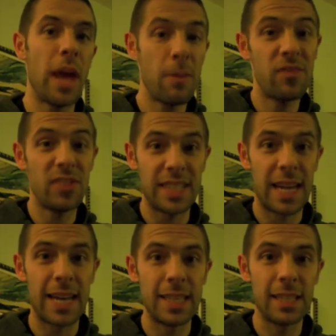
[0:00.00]

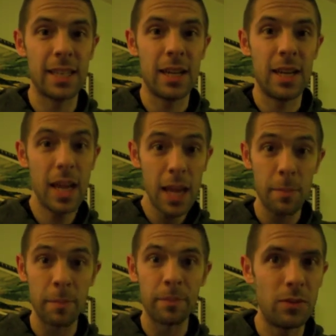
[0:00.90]
emphasize,
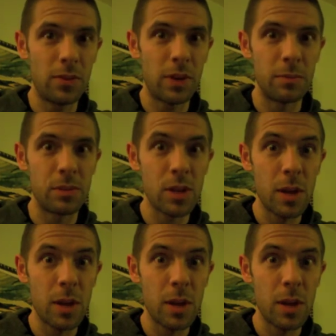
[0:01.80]
him. Verbs.